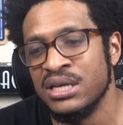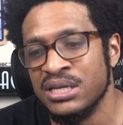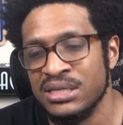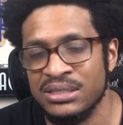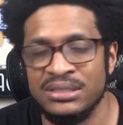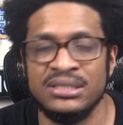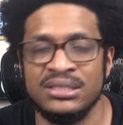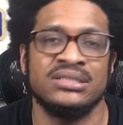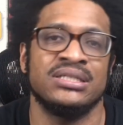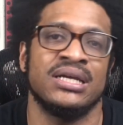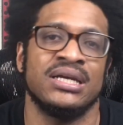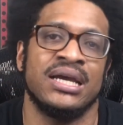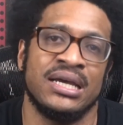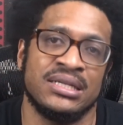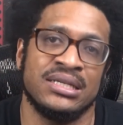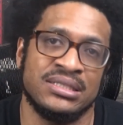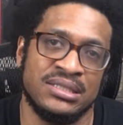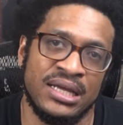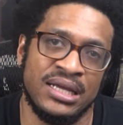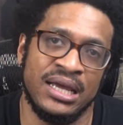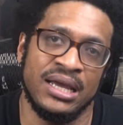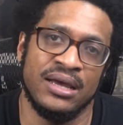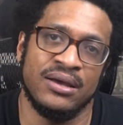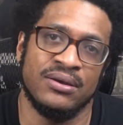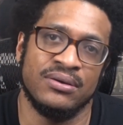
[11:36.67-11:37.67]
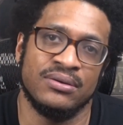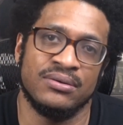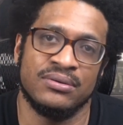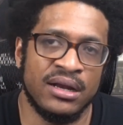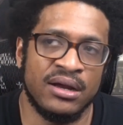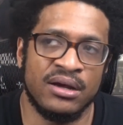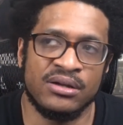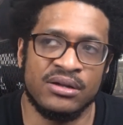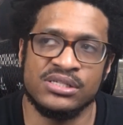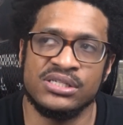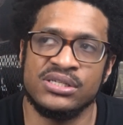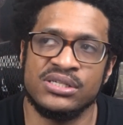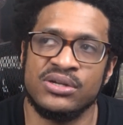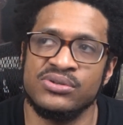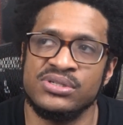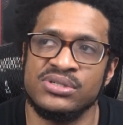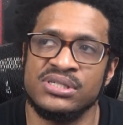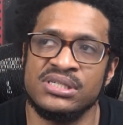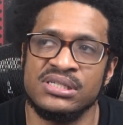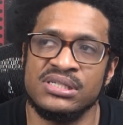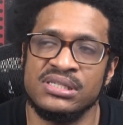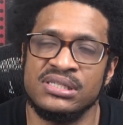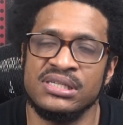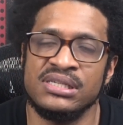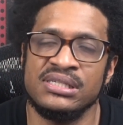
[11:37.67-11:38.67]
Sit your ass down. And also,
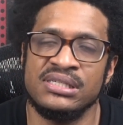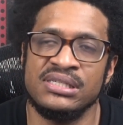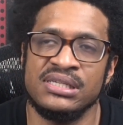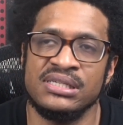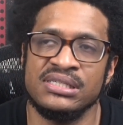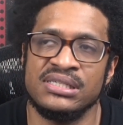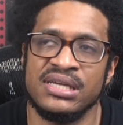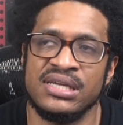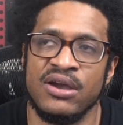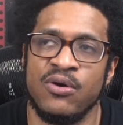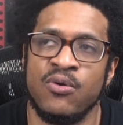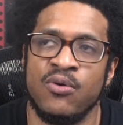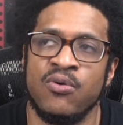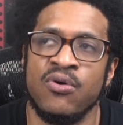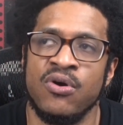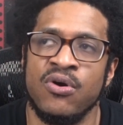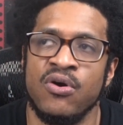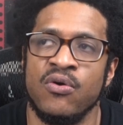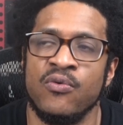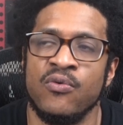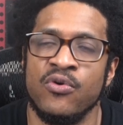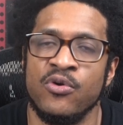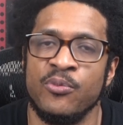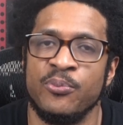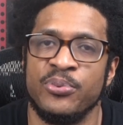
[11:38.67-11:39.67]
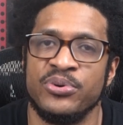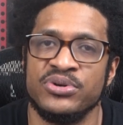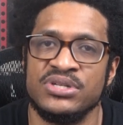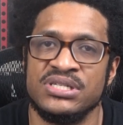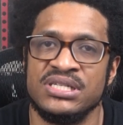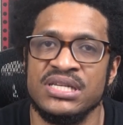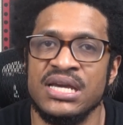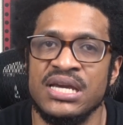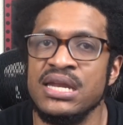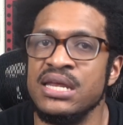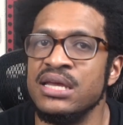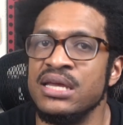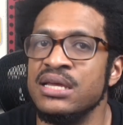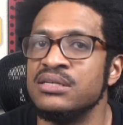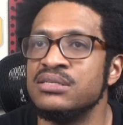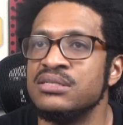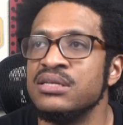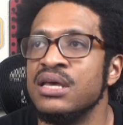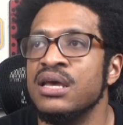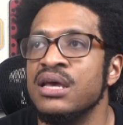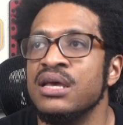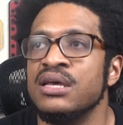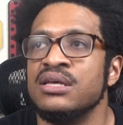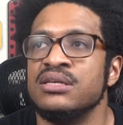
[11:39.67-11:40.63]
since this is a courtroom proceedings,